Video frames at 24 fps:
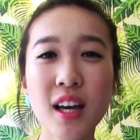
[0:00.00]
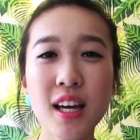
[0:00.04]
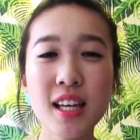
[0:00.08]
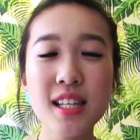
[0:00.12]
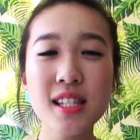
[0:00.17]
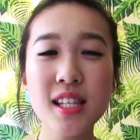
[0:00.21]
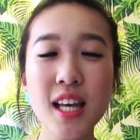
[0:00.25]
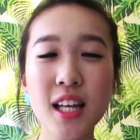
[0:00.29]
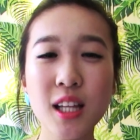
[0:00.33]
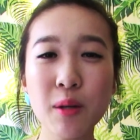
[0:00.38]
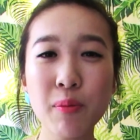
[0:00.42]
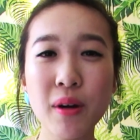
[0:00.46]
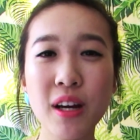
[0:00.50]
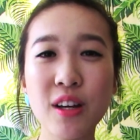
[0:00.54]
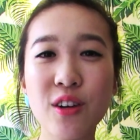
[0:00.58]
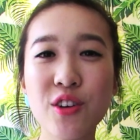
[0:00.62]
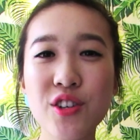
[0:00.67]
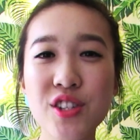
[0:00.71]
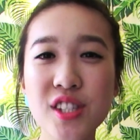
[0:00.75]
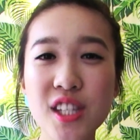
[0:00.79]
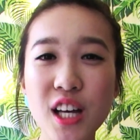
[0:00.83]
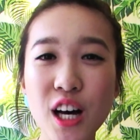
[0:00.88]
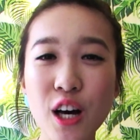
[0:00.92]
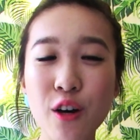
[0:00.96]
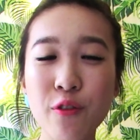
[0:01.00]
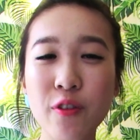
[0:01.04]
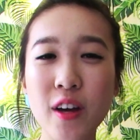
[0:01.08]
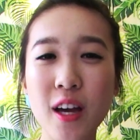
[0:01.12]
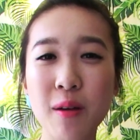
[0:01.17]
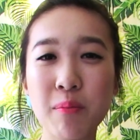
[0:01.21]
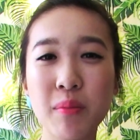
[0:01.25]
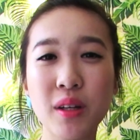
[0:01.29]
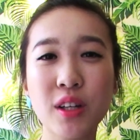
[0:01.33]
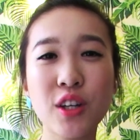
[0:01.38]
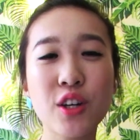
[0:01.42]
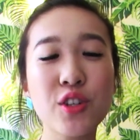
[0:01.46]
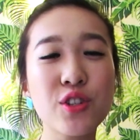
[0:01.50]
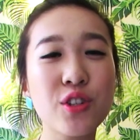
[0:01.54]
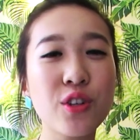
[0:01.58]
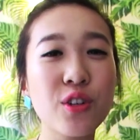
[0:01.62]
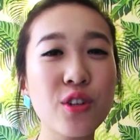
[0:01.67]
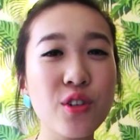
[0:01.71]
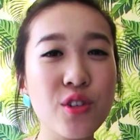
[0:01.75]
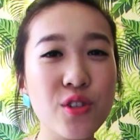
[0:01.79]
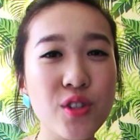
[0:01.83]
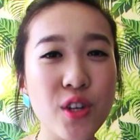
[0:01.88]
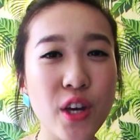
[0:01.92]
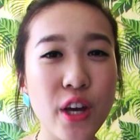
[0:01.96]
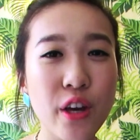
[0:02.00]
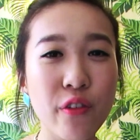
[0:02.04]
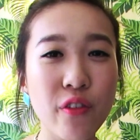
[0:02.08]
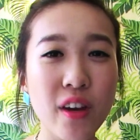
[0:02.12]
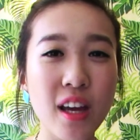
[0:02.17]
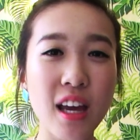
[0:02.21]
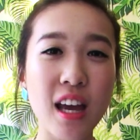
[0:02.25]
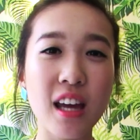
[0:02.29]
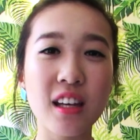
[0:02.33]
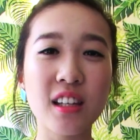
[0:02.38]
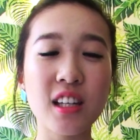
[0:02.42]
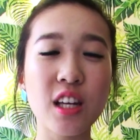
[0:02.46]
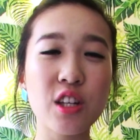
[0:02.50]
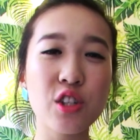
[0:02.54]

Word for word: celebrate yourself and because you deserve it and,